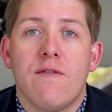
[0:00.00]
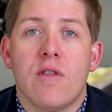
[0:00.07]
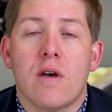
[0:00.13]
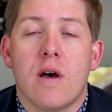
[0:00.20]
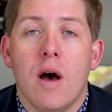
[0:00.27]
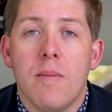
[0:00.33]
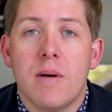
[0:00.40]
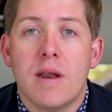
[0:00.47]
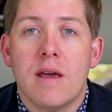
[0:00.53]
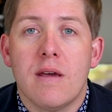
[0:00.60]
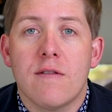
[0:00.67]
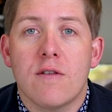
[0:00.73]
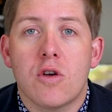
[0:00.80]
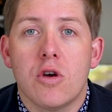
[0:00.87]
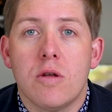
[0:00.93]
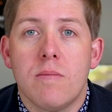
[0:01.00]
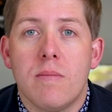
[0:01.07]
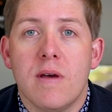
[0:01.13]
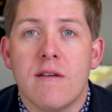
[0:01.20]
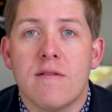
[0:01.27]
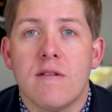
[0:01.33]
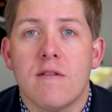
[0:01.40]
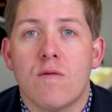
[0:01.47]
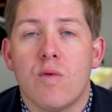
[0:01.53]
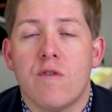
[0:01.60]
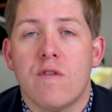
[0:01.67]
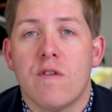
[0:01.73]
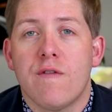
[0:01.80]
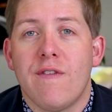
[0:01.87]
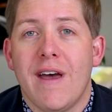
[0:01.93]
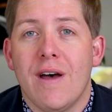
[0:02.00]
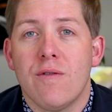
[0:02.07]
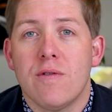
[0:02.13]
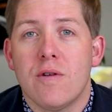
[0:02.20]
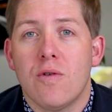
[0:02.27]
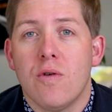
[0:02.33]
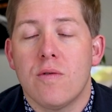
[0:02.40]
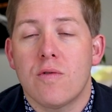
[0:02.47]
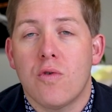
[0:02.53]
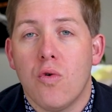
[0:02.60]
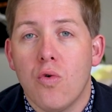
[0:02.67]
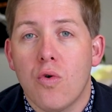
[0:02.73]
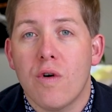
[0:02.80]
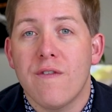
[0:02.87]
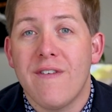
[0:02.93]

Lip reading: if the company is a good business, which is founded on core